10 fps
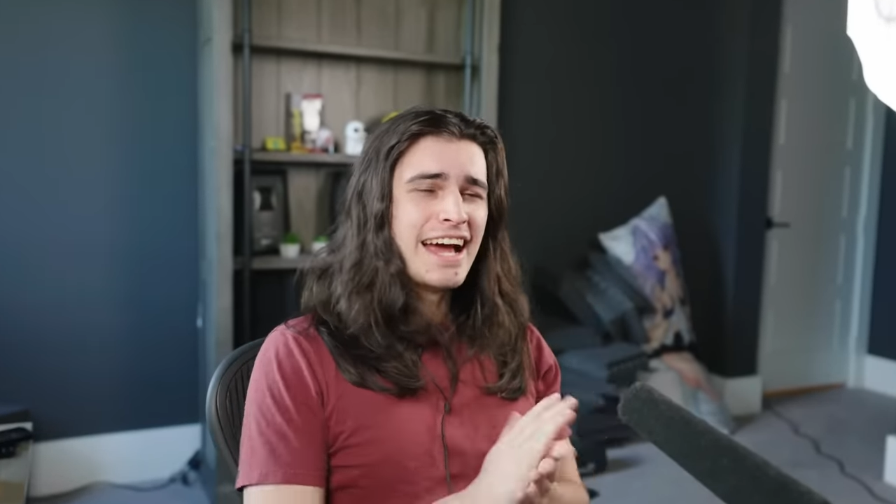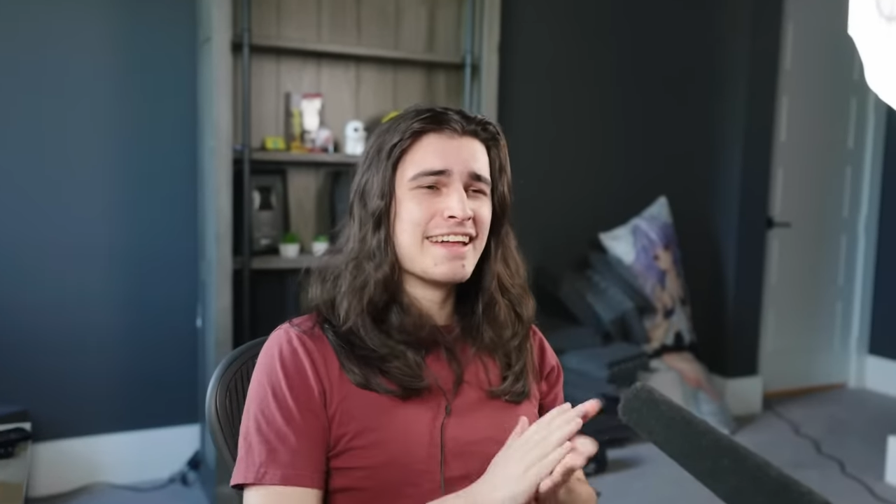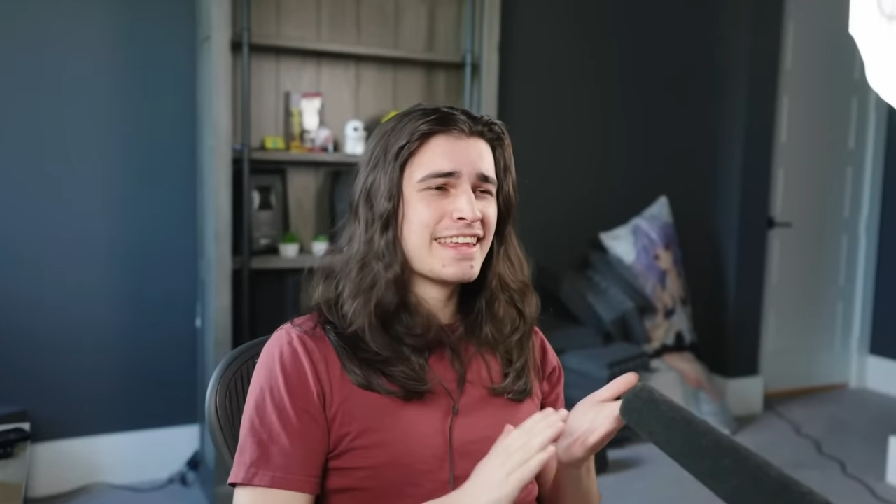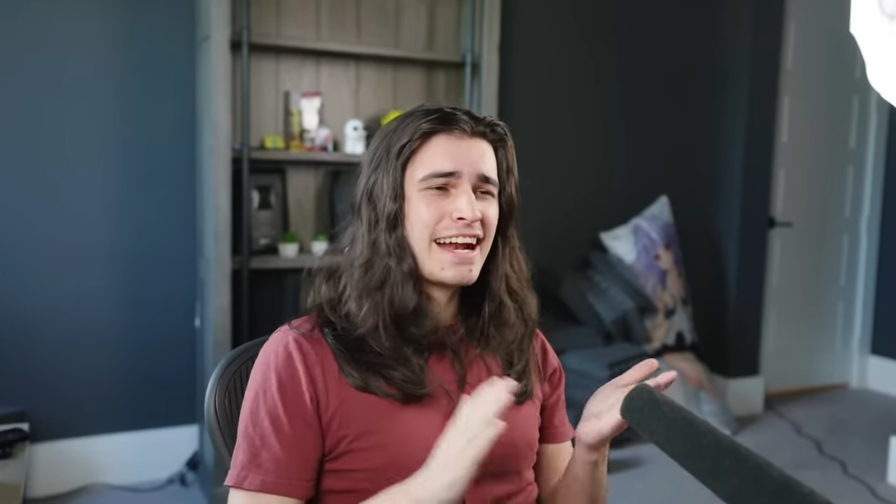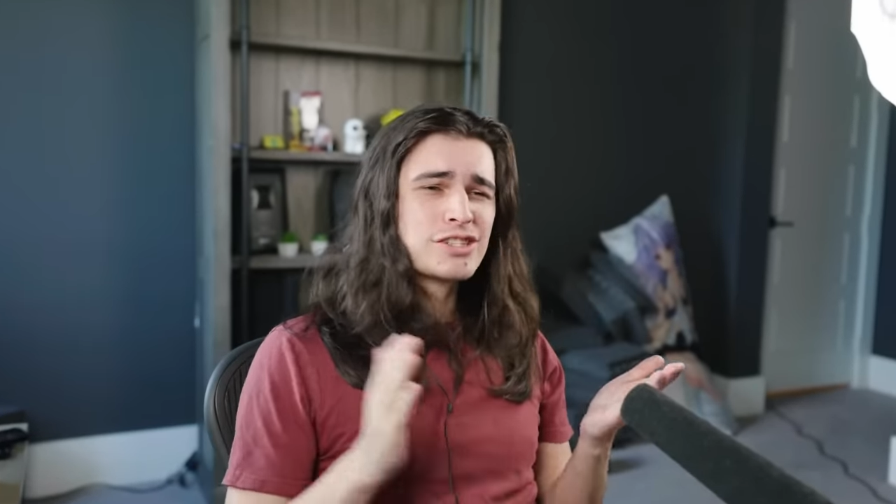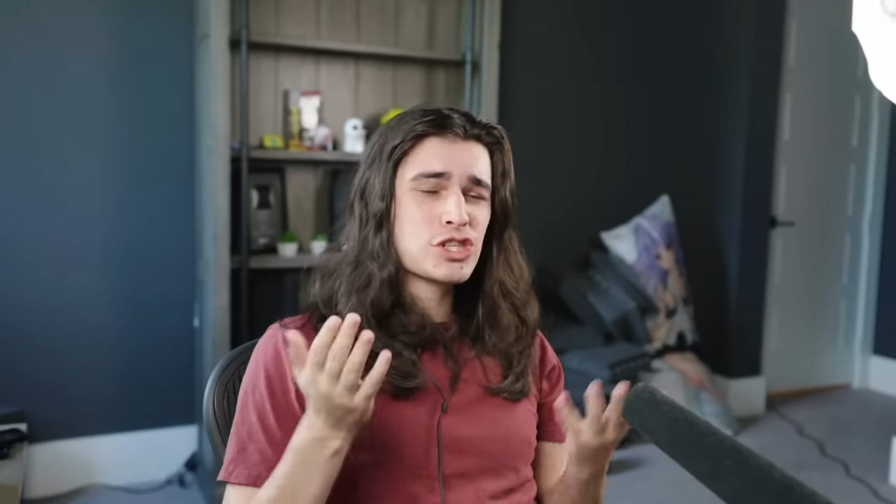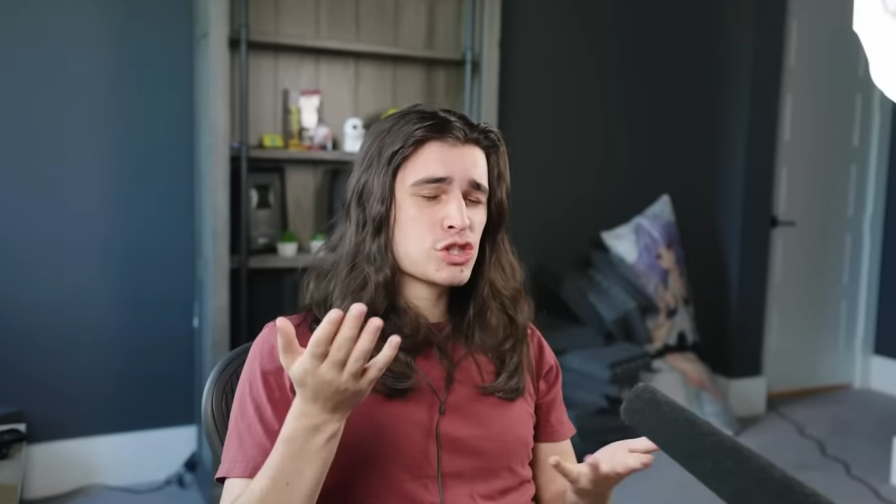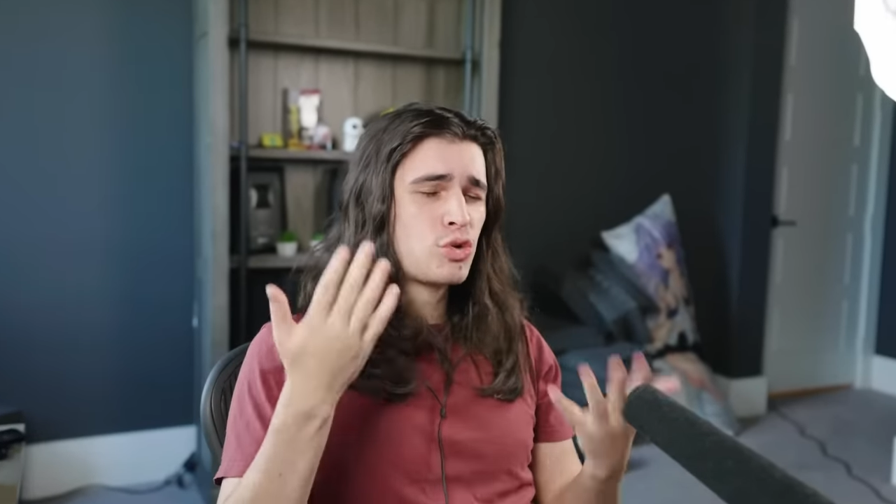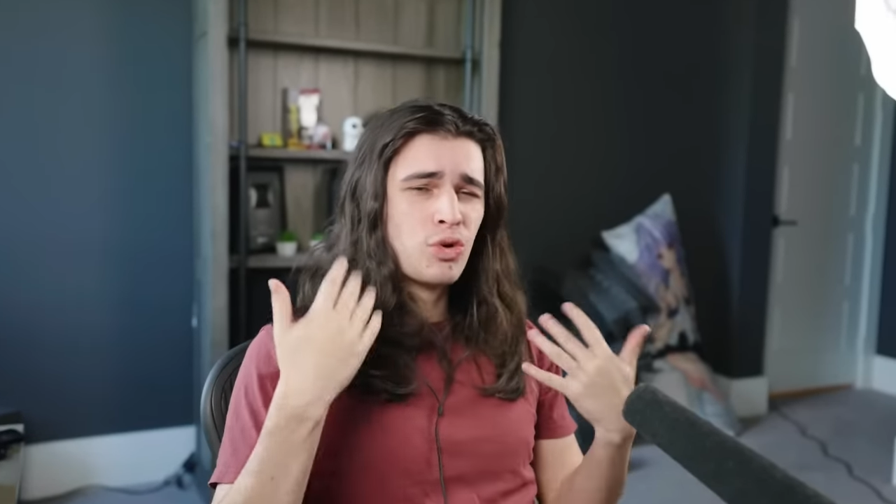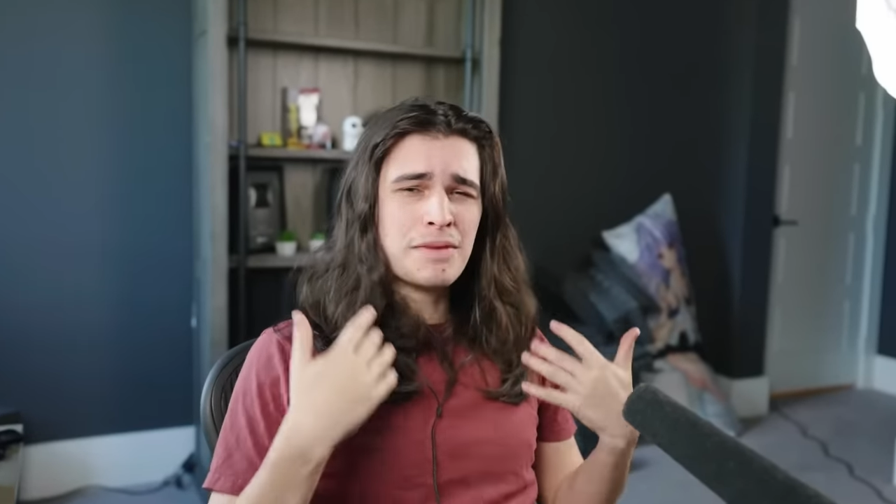and then I
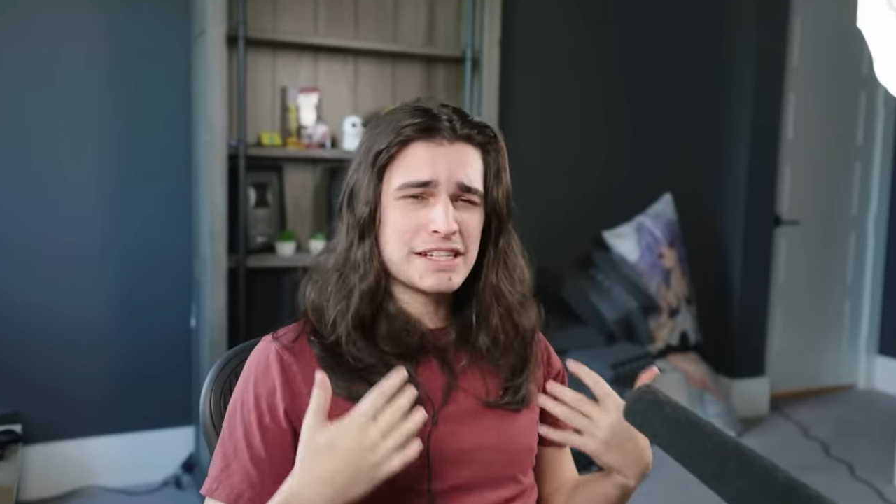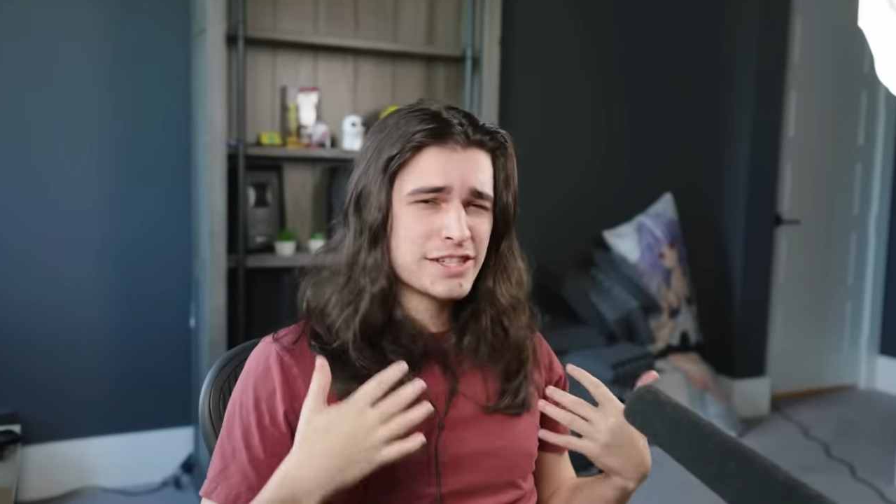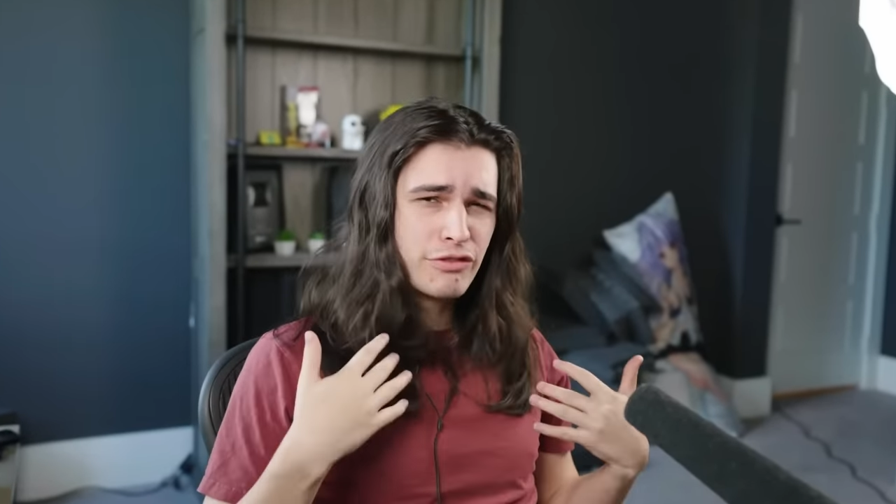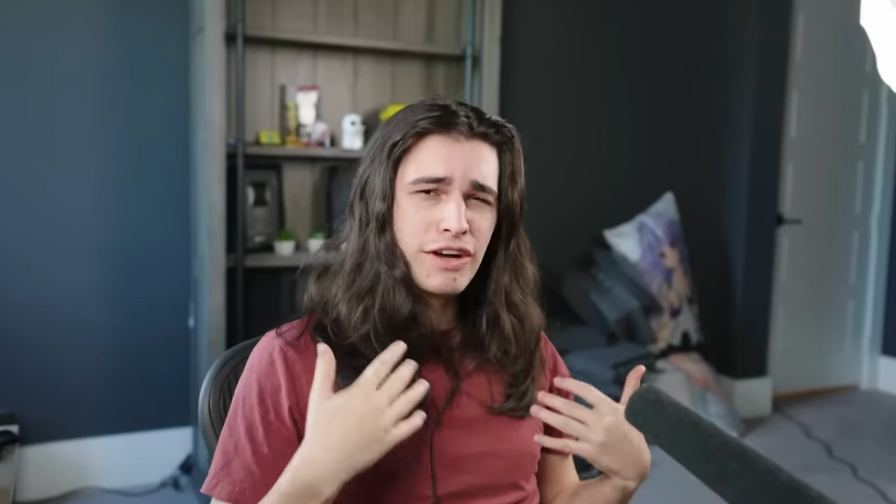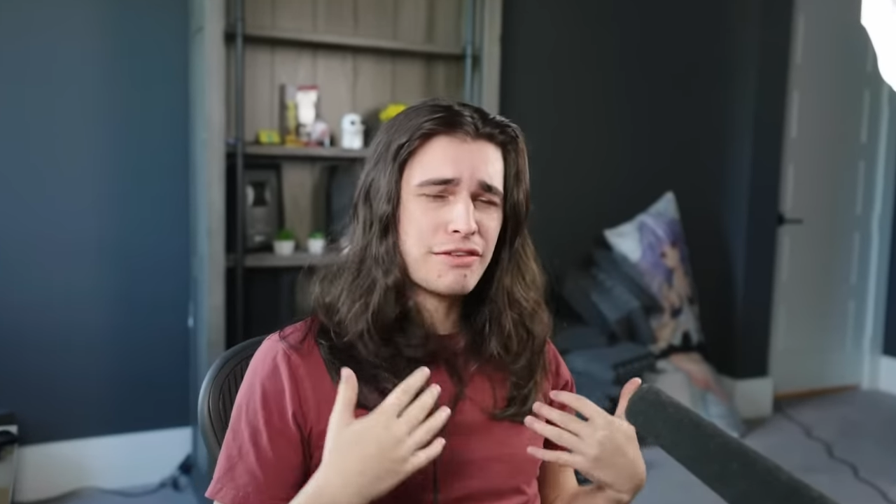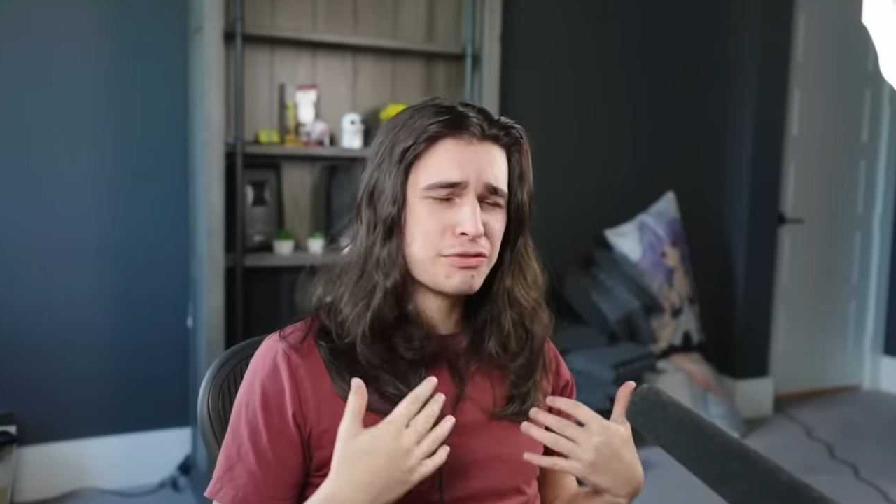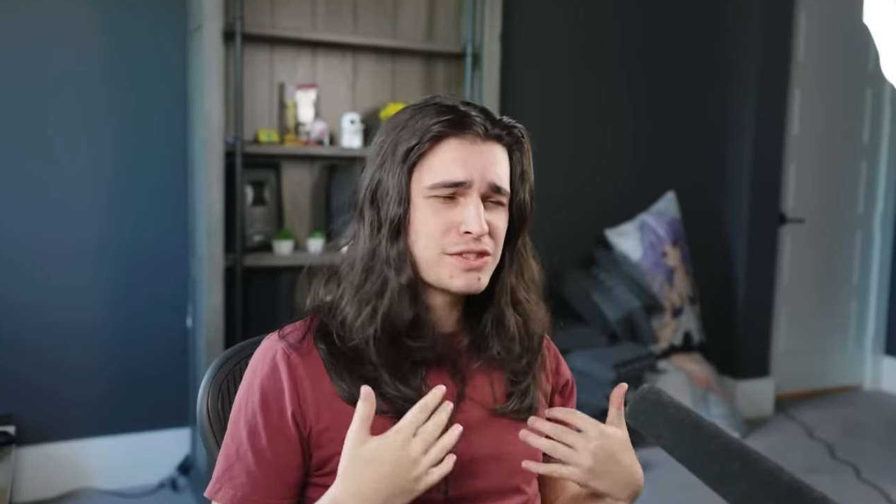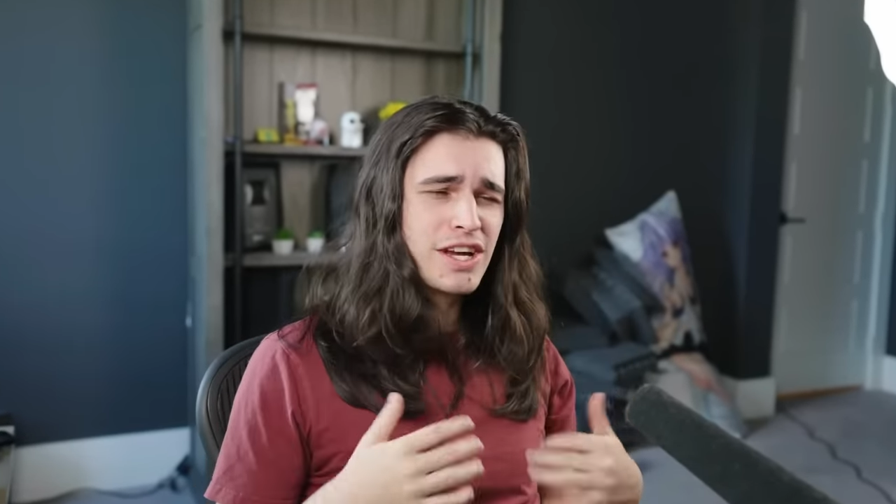just cool myself off with